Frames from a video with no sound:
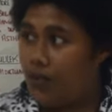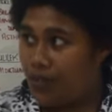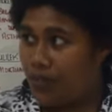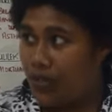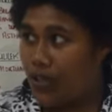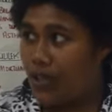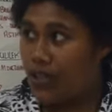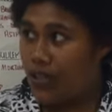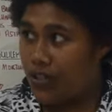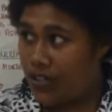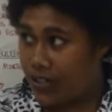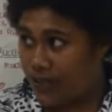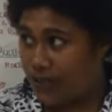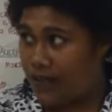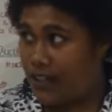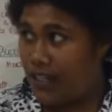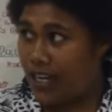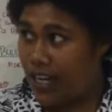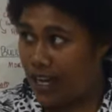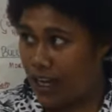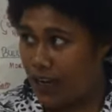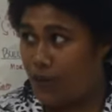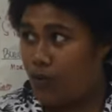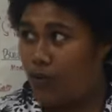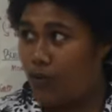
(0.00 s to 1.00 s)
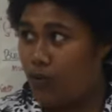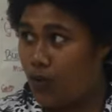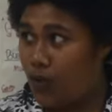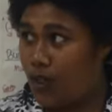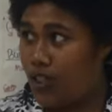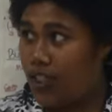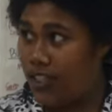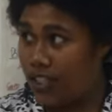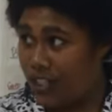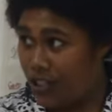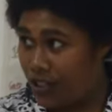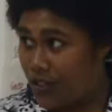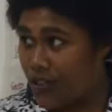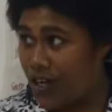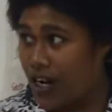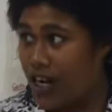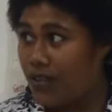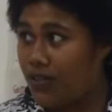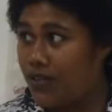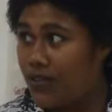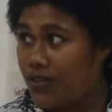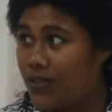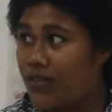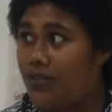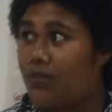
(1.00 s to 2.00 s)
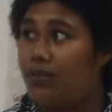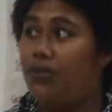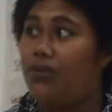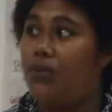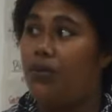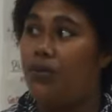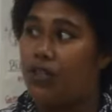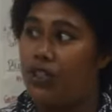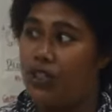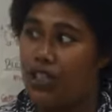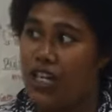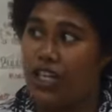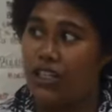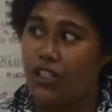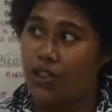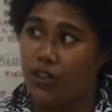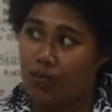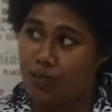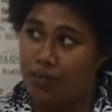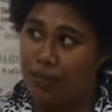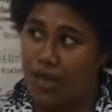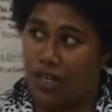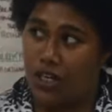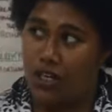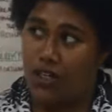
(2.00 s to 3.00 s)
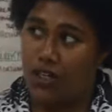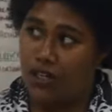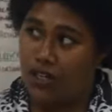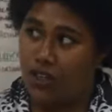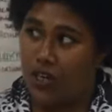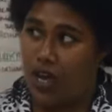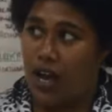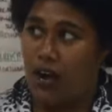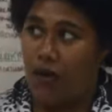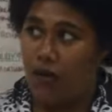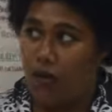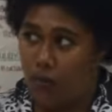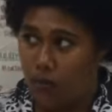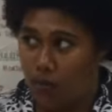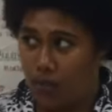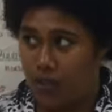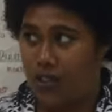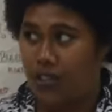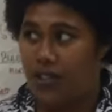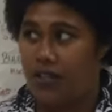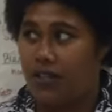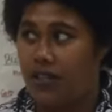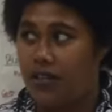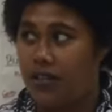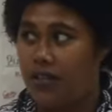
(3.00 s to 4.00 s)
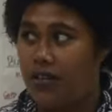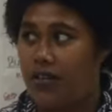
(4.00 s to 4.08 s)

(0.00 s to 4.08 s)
So because of the lack of water, the drought, so we were trying to manage our water.